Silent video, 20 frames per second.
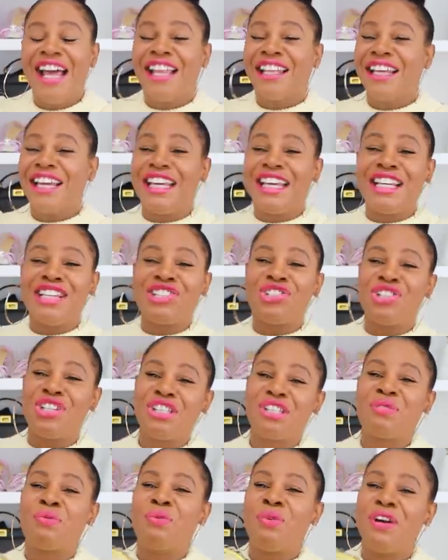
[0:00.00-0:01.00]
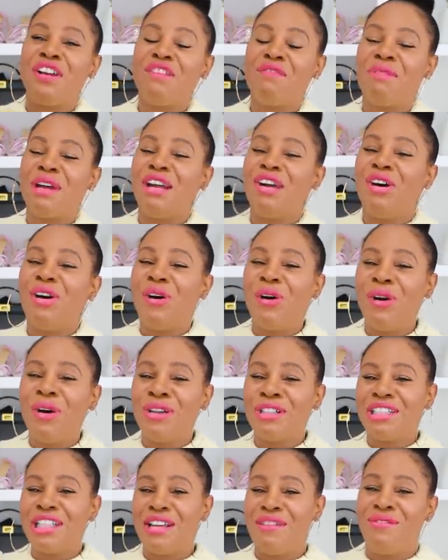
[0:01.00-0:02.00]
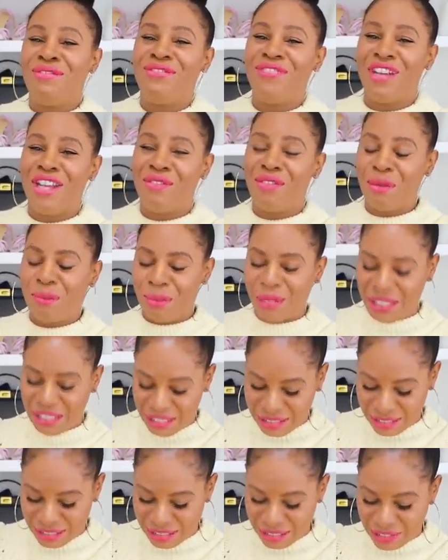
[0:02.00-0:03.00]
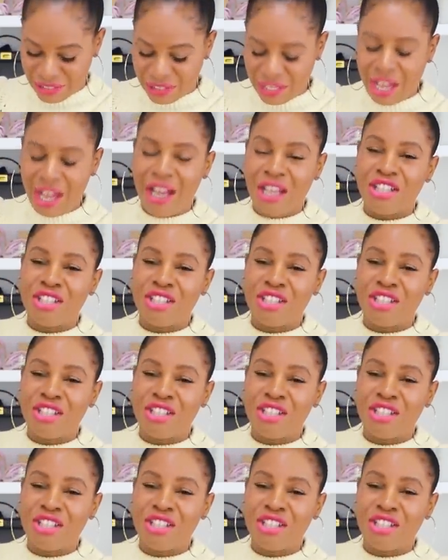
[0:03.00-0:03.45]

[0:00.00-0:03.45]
Like, it is just one of my all-time favorite pieces.